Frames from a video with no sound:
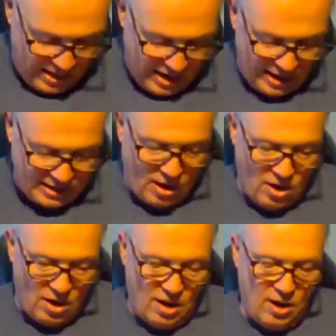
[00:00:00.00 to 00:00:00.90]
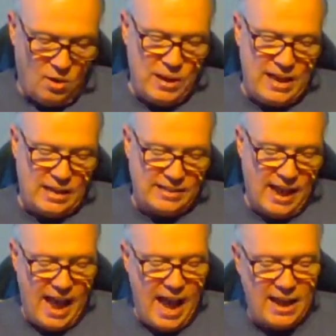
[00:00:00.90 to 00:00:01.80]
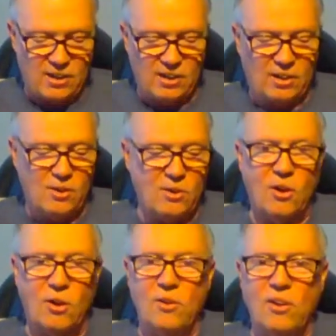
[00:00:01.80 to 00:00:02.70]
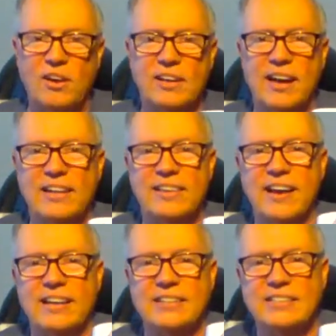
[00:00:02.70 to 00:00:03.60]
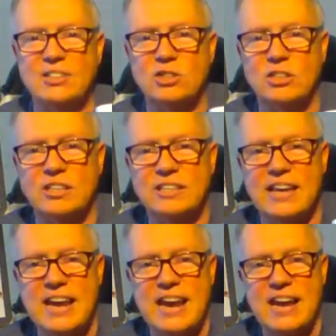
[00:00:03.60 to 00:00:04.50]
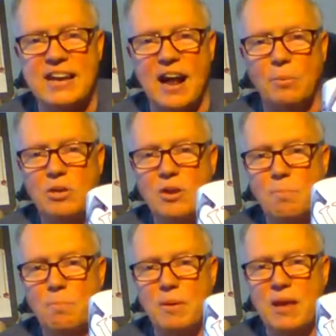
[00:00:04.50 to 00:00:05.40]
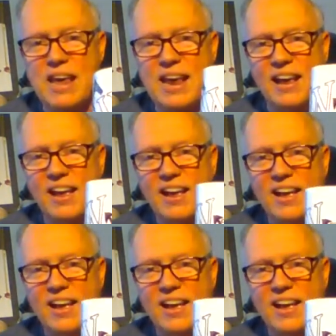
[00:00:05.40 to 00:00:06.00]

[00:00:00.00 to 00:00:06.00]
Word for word: we got the Anchor logo. Look at this. TWB.